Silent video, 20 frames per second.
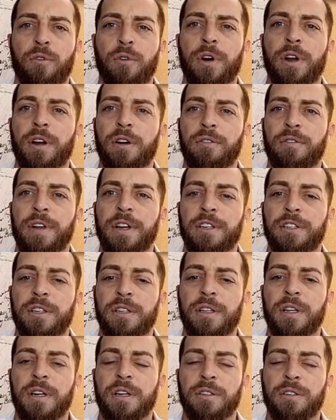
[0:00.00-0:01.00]
foreign
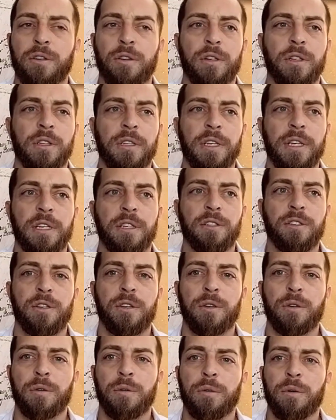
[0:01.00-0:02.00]
intervention that is going to lead
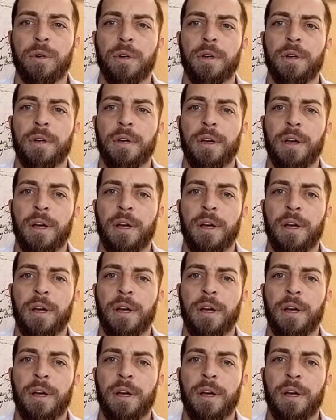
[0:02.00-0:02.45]
to